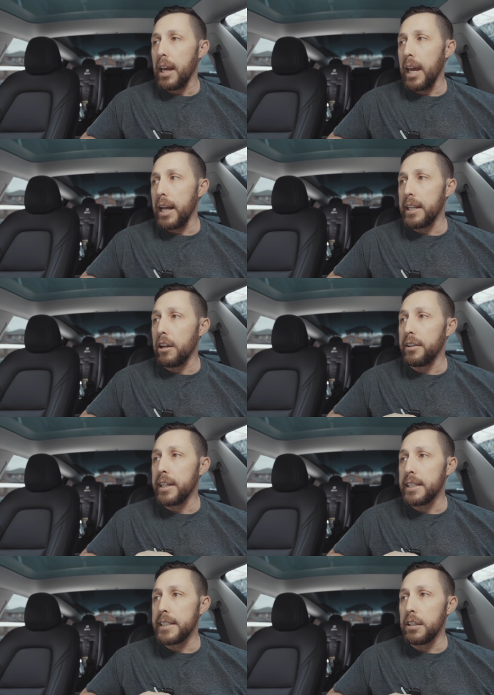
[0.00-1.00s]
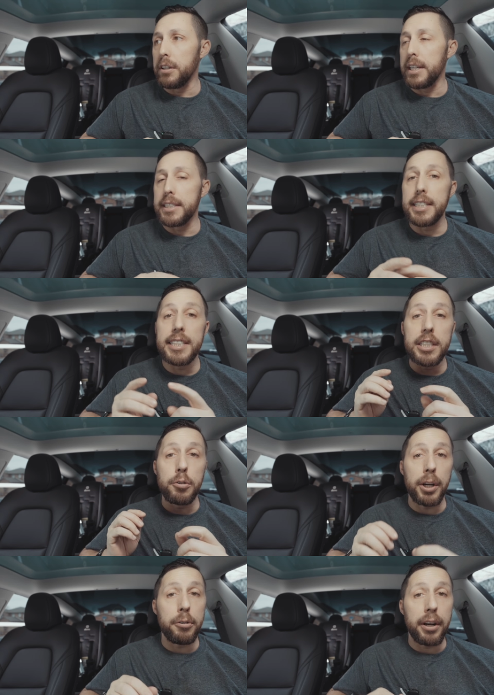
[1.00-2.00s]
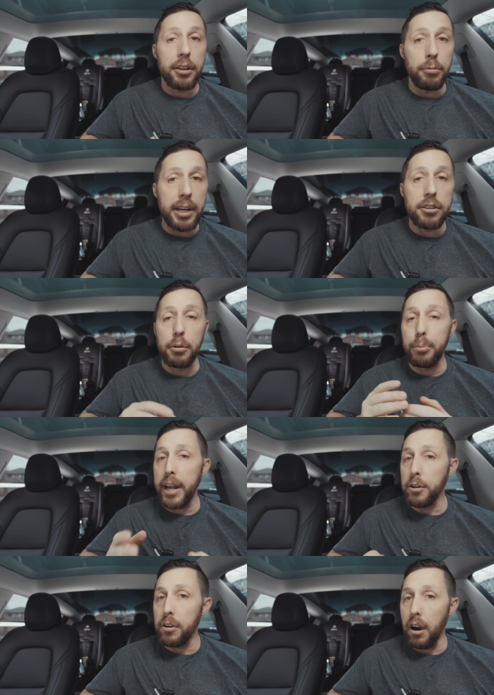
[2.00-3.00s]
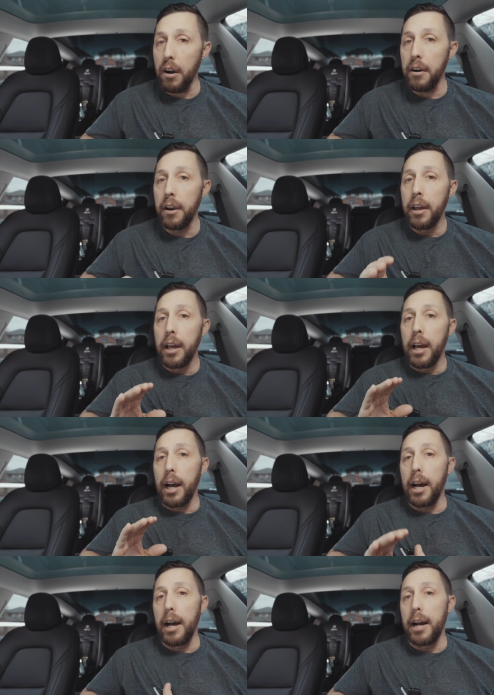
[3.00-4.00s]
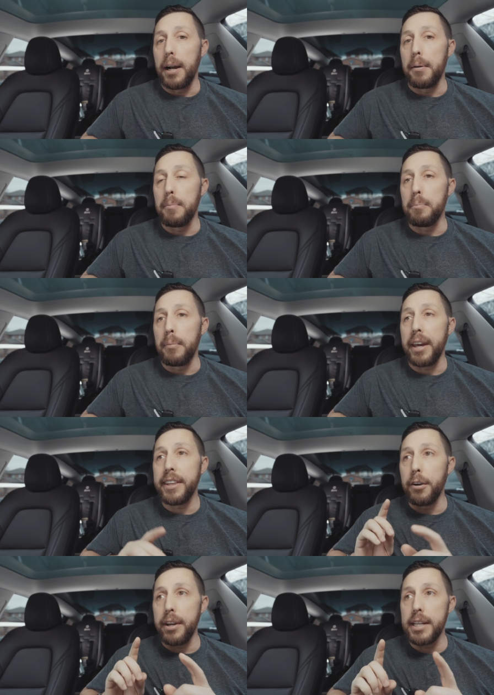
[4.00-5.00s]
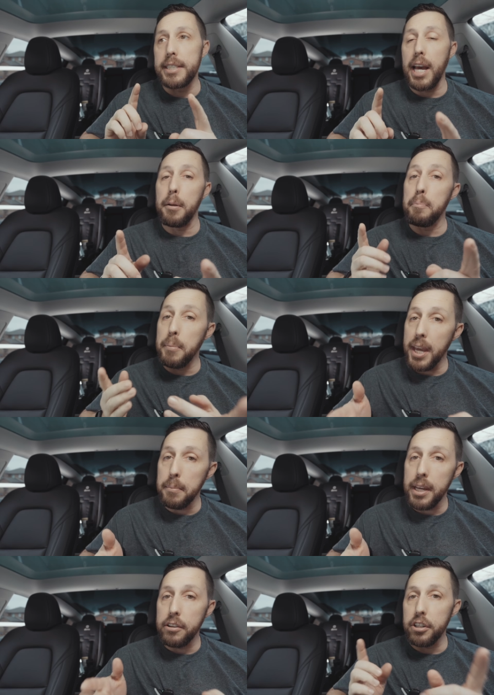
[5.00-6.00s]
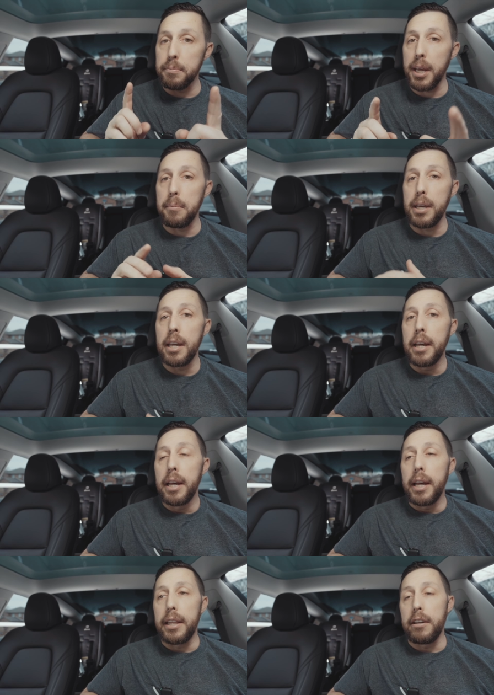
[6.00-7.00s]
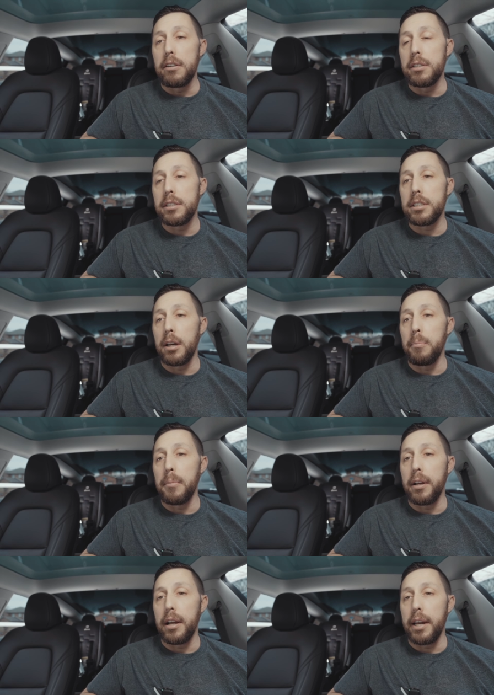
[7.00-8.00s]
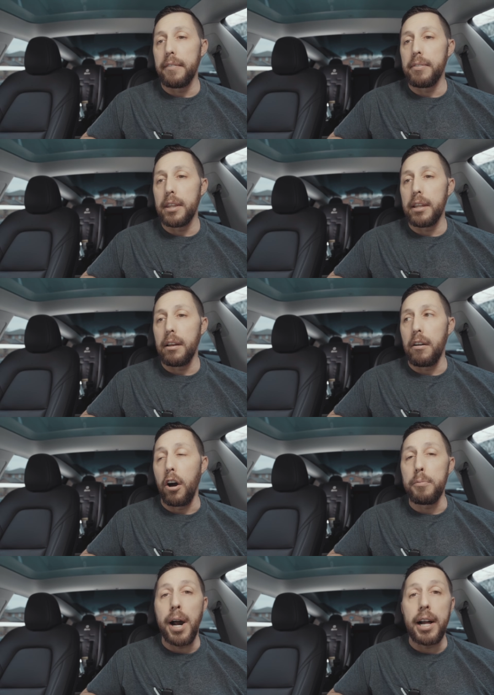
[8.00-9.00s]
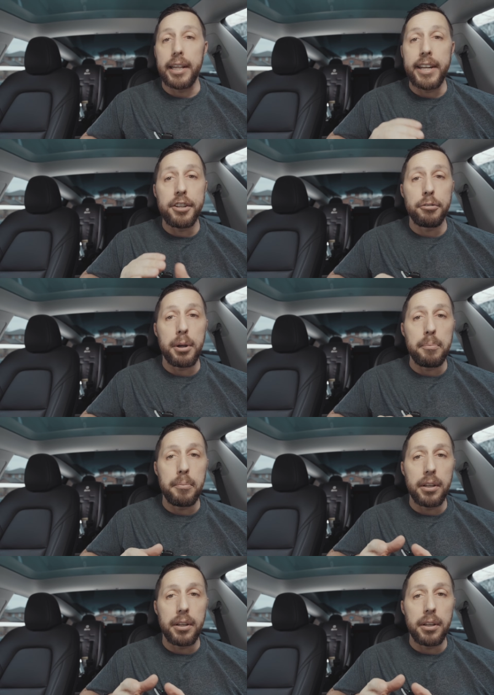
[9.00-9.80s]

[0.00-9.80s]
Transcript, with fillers: And the other thing to consider is this is a 2023, so brand new car. My theory is that maybe, just maybe, there's some autopilot history